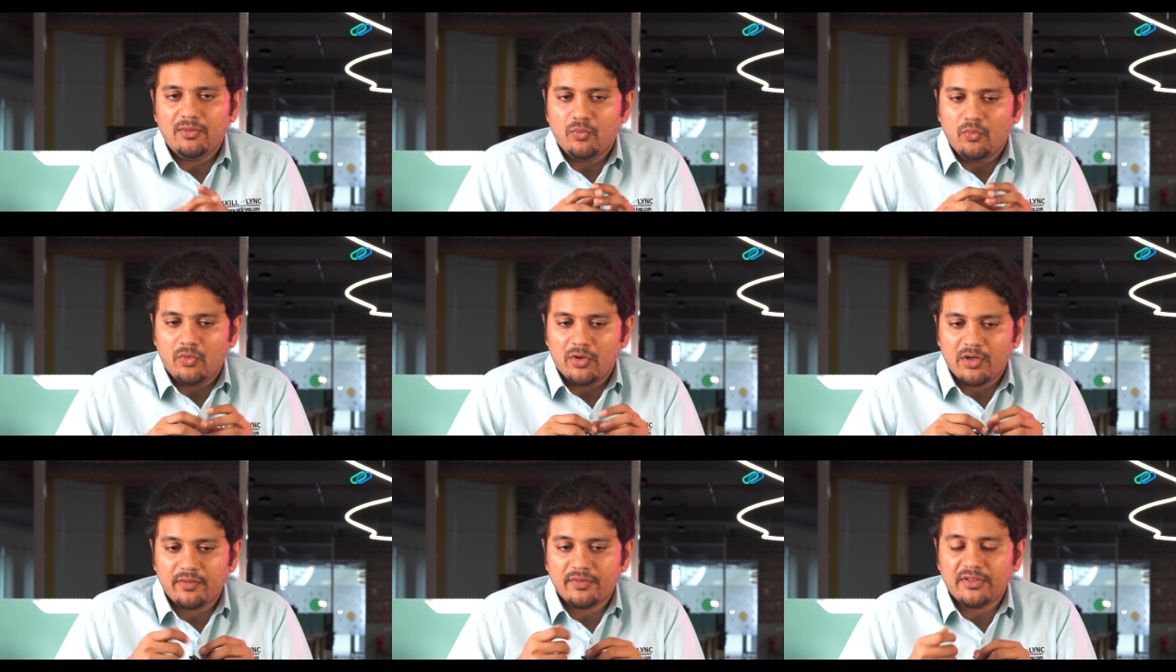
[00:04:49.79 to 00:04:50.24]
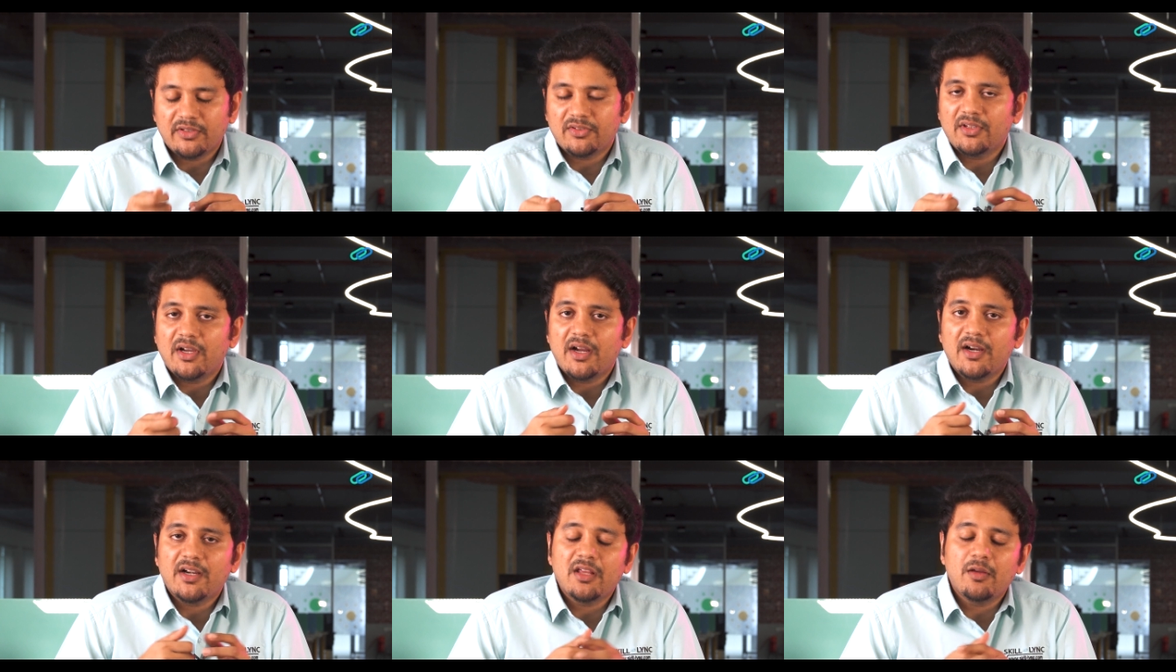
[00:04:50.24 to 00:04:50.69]
one of the
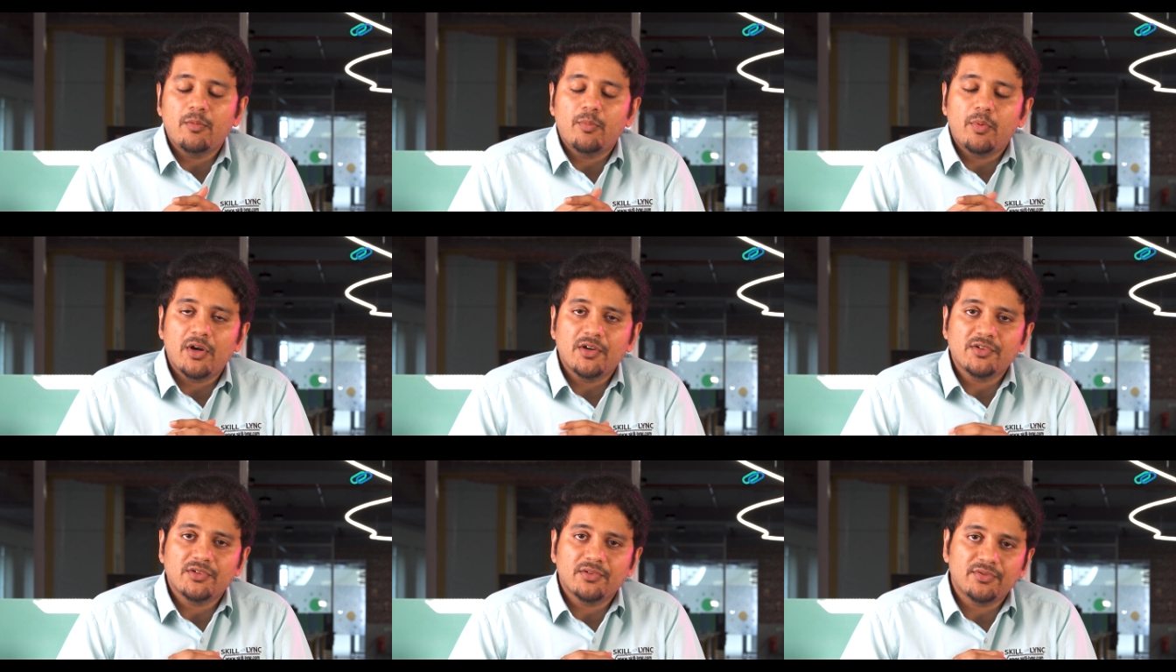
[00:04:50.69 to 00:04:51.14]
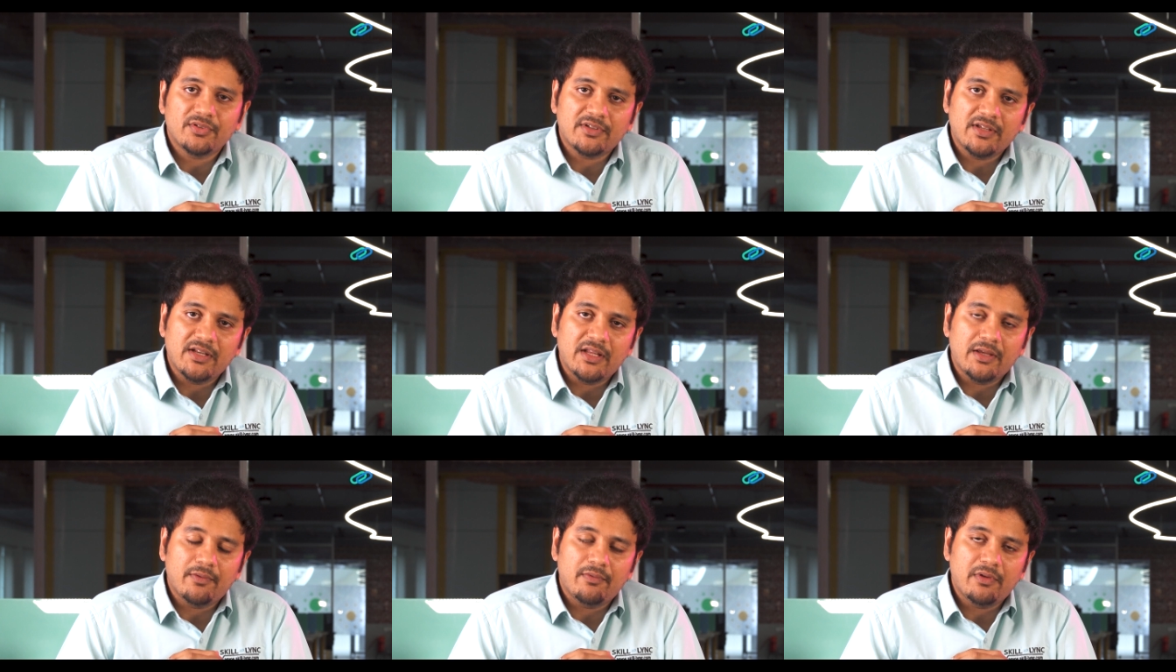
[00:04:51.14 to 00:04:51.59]
starting points of
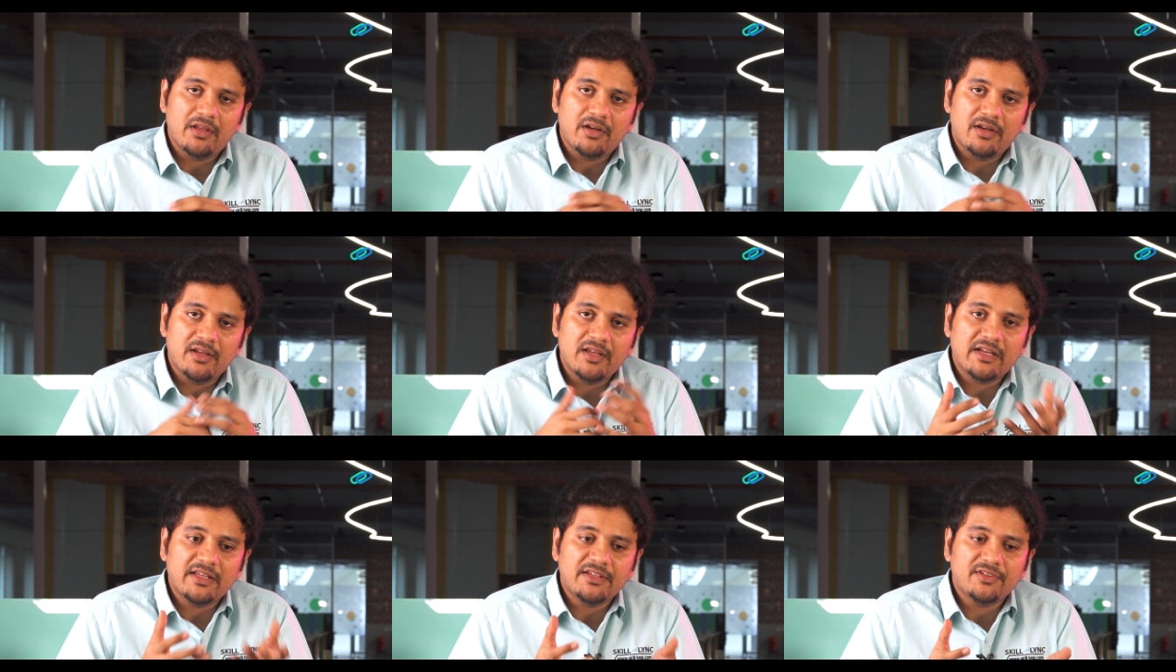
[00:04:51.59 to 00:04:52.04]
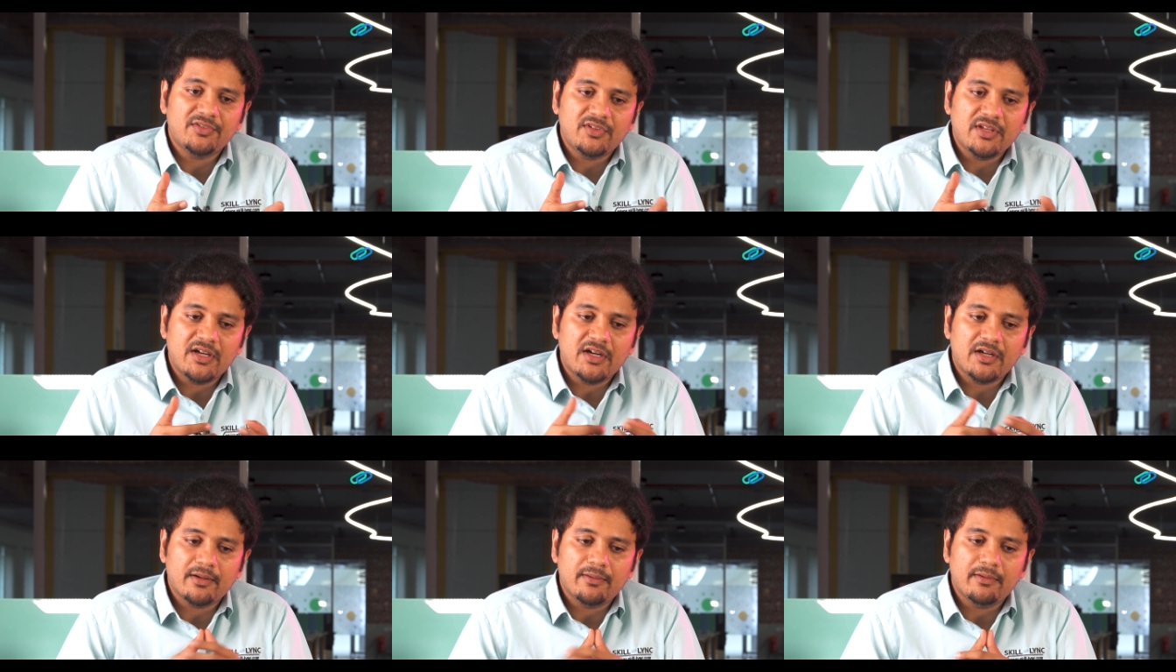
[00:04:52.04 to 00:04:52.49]
Skill-Lync we realized
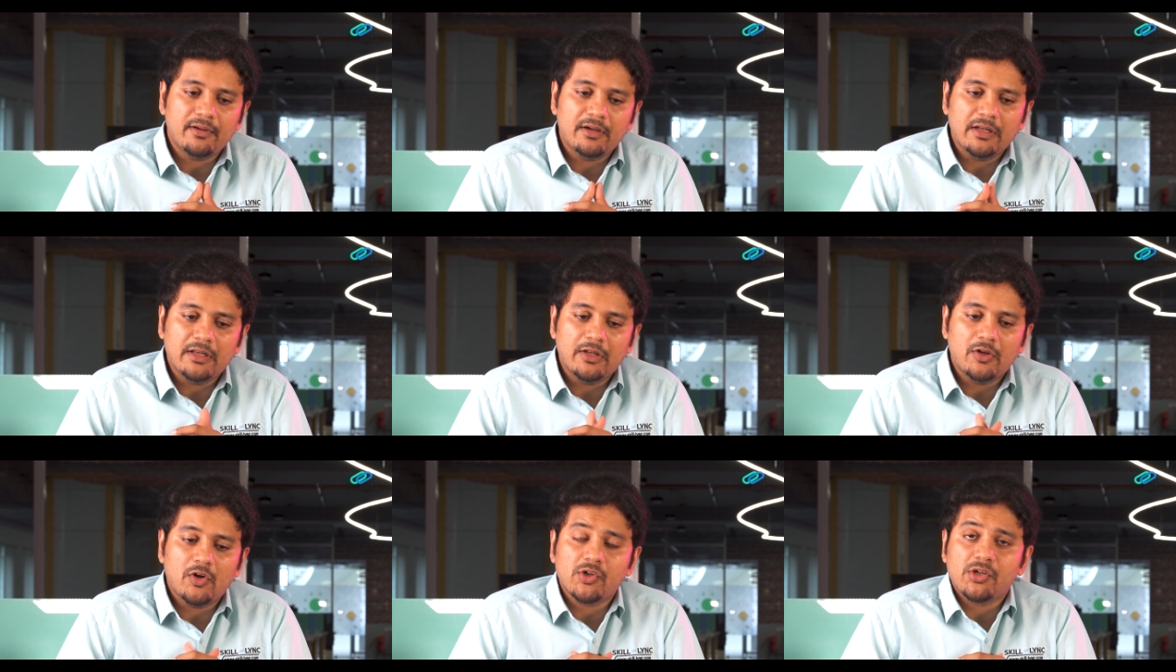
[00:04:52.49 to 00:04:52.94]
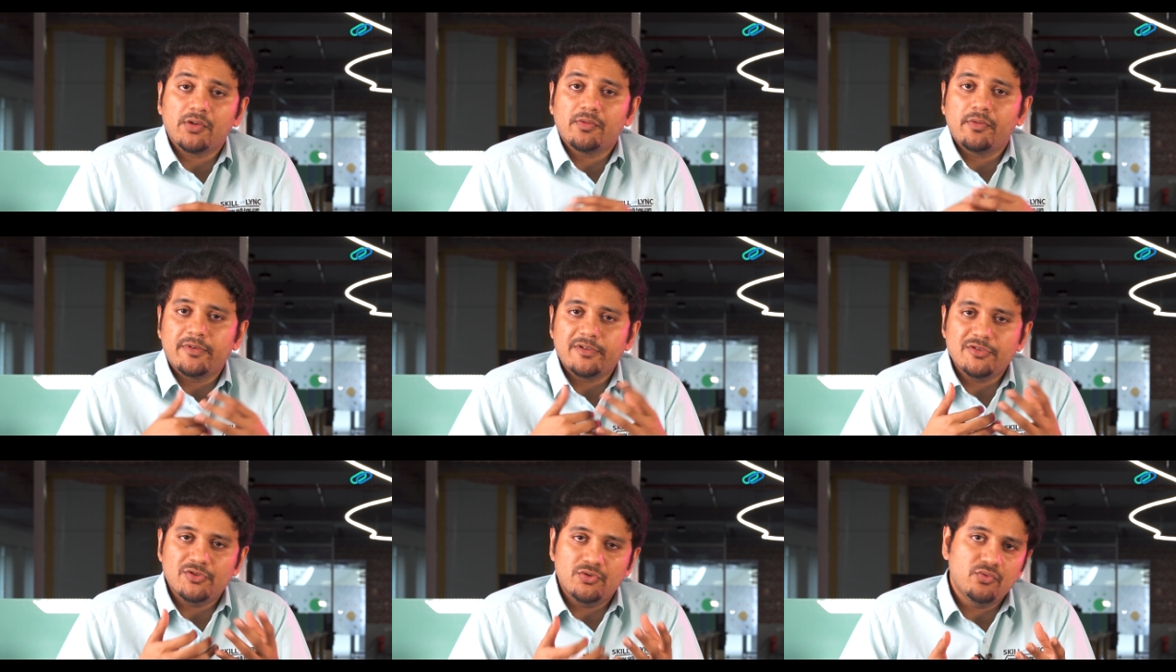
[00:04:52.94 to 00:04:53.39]
that a lot of
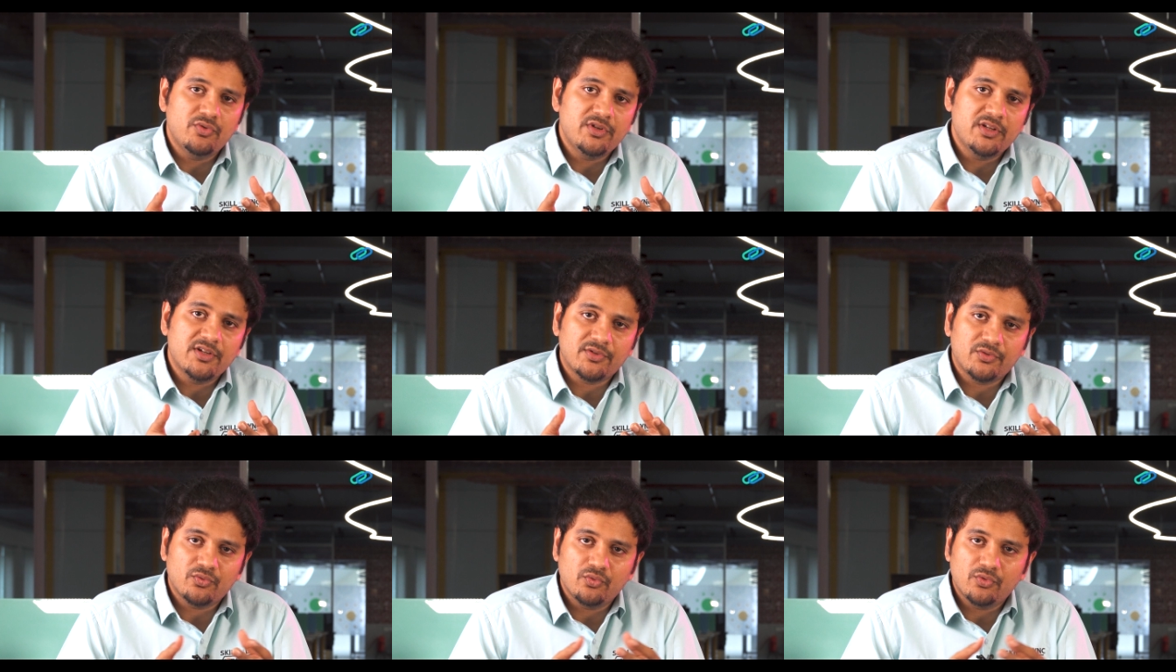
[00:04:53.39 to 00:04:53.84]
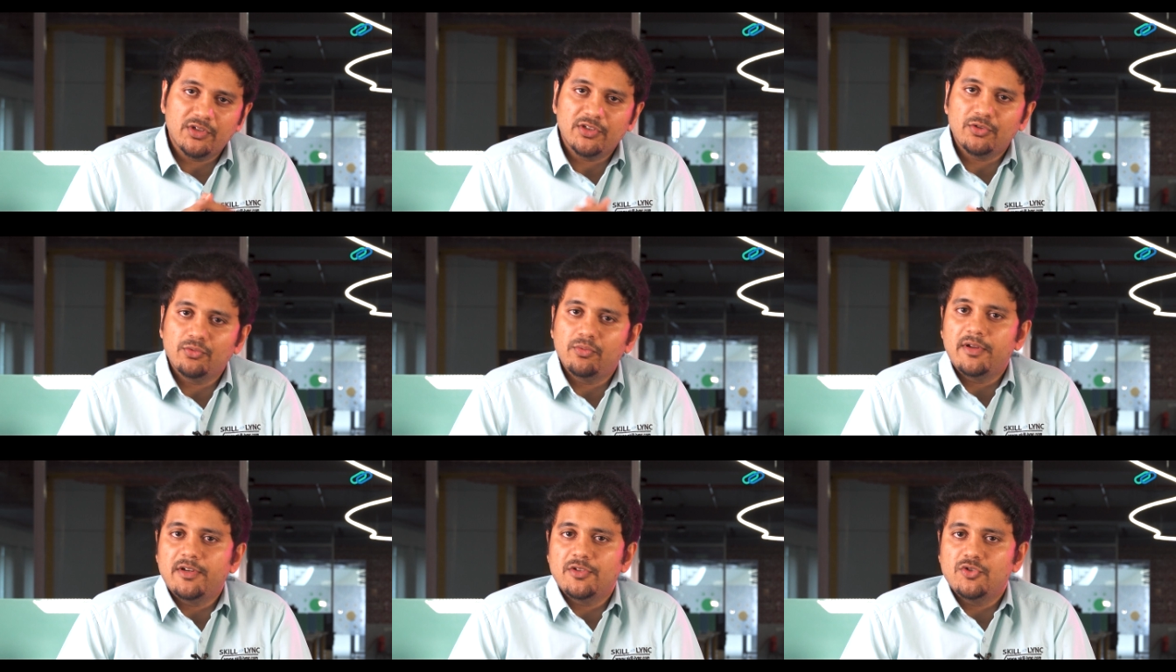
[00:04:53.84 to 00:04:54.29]
our junior
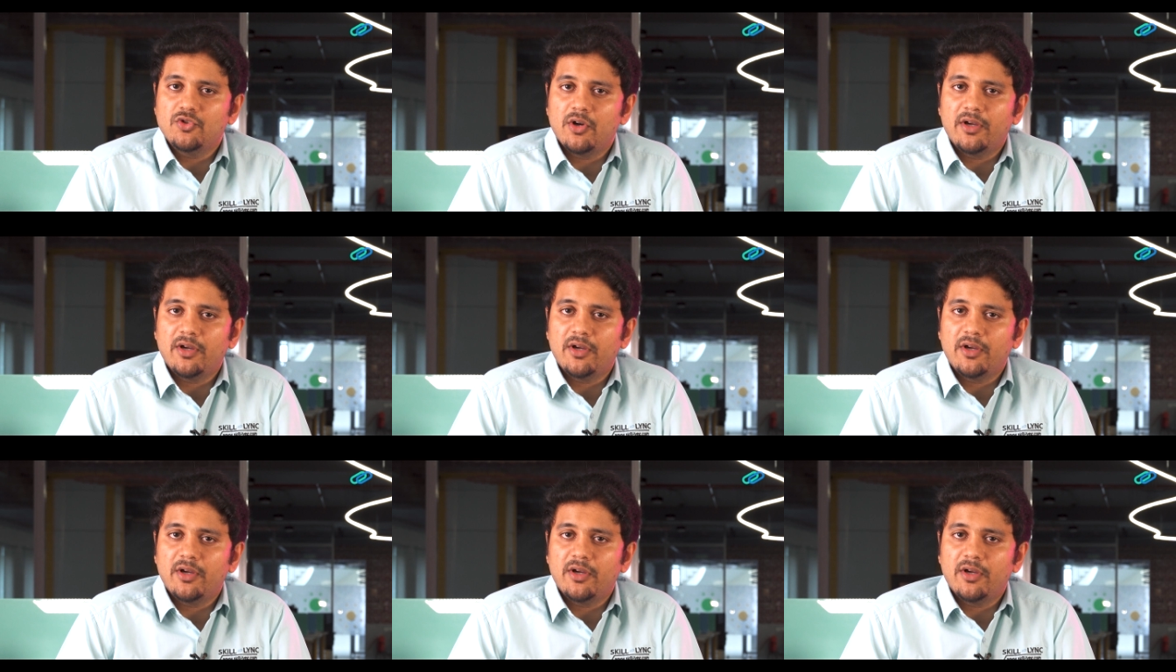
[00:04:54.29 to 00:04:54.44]
students who were